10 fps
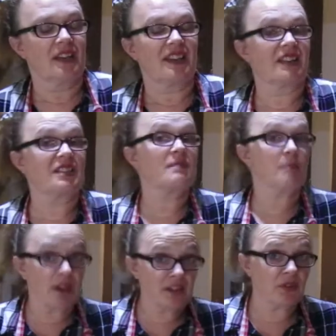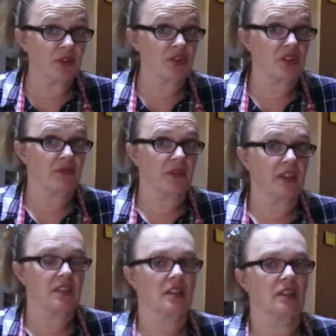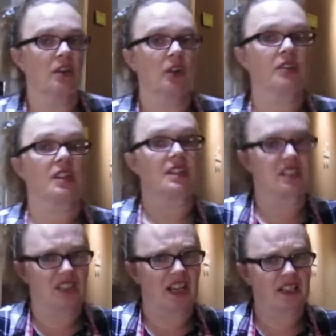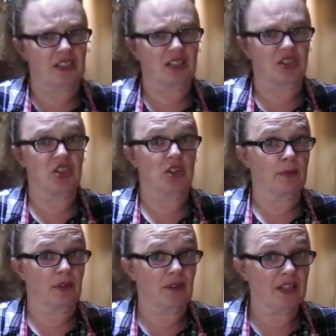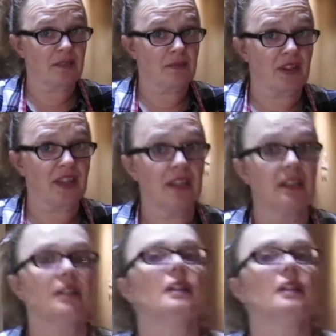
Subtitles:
Now this is my version of it, not the standard German recipe,